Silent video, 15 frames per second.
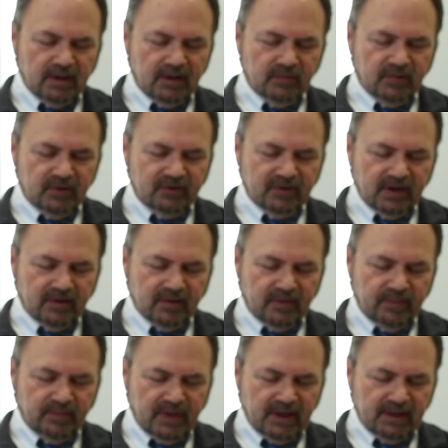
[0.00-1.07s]
in which there are
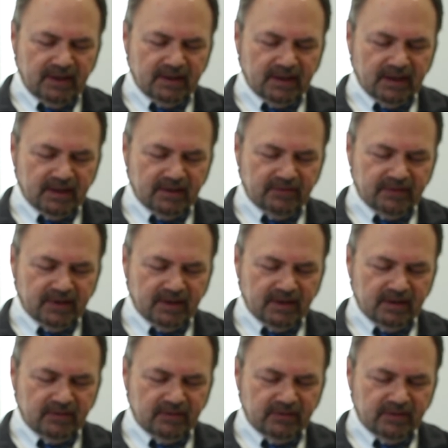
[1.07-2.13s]
many
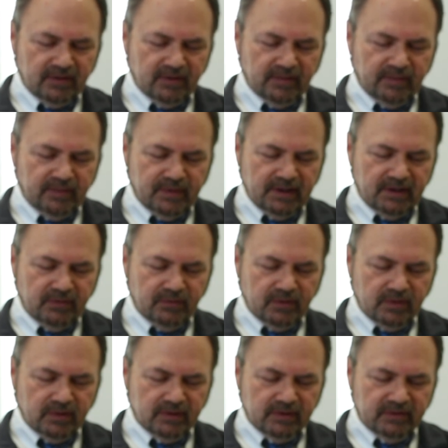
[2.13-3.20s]
confines, there are many
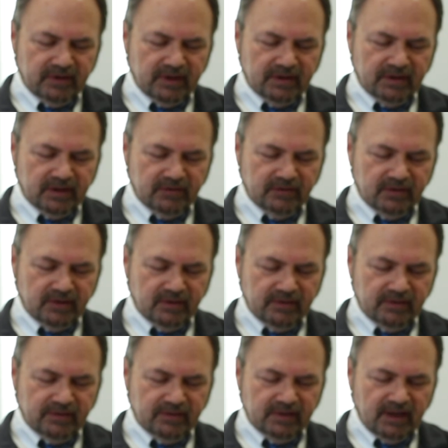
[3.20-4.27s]
wards and
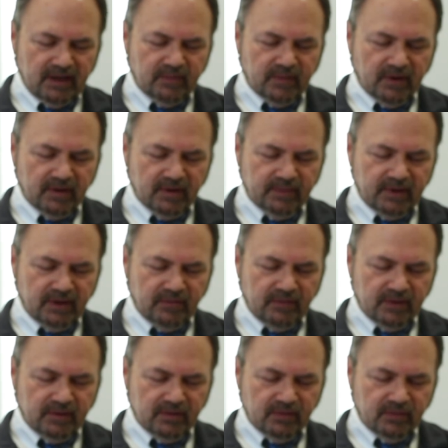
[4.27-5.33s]
dungeons, Denmark being
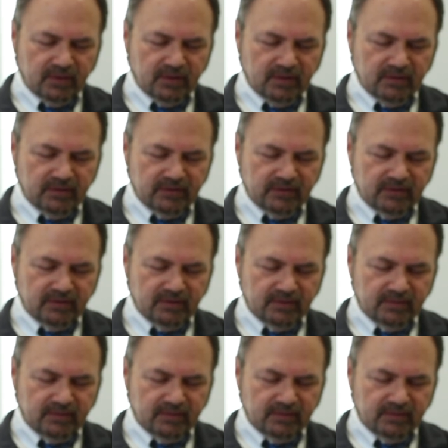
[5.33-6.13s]
one of the worst.